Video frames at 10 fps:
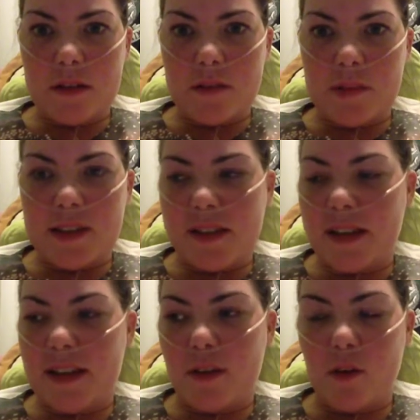
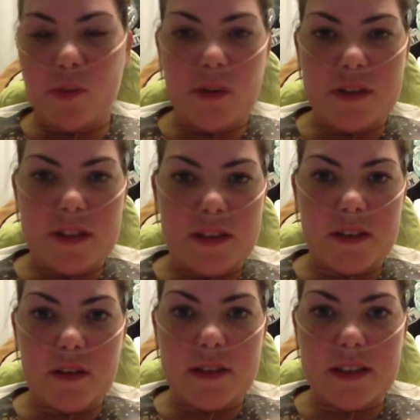Basically the whole process
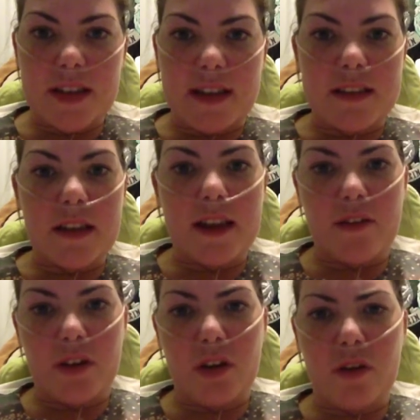starts again. It's like
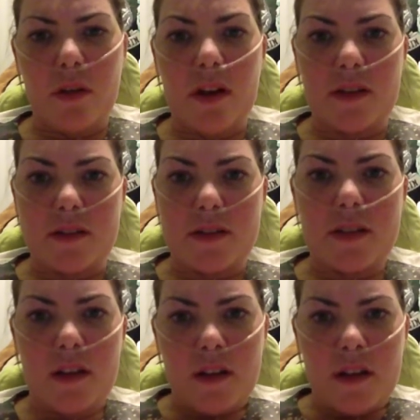having new lungs,
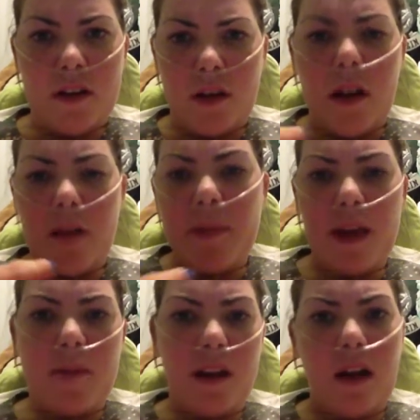they're like
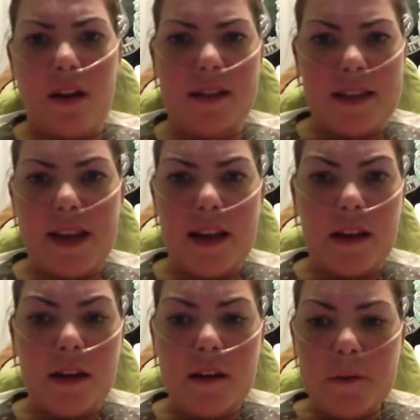baby lungs again.
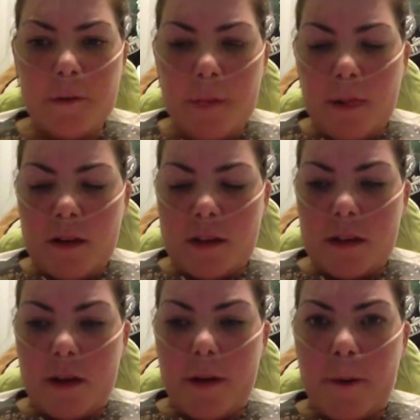
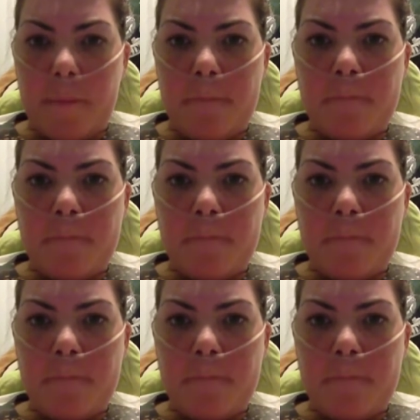So,